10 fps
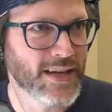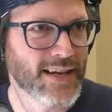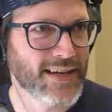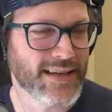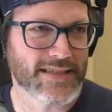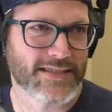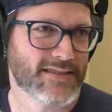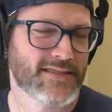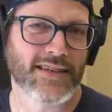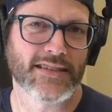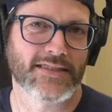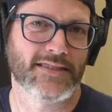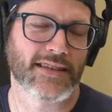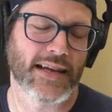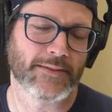Yeah, it's
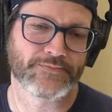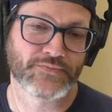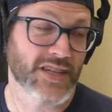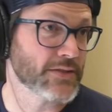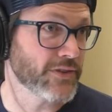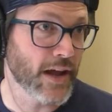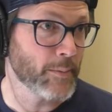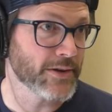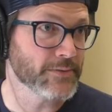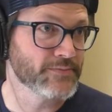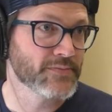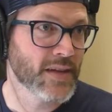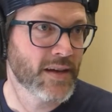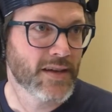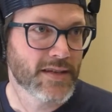it's um it's phenomenal.
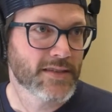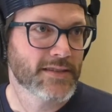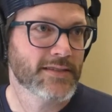Yeah, it's a good take.